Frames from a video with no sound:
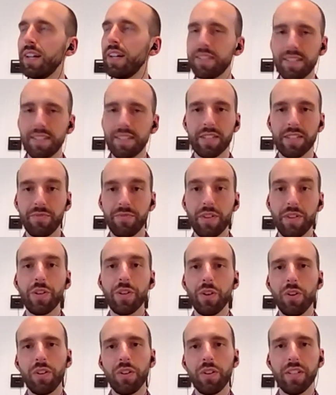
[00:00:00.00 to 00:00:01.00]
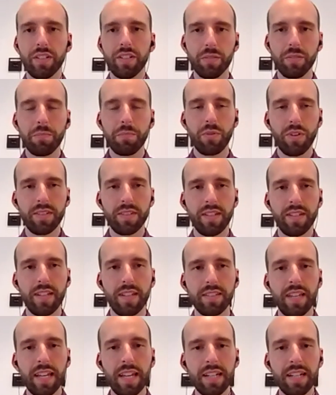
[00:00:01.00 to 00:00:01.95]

starts very early in the process.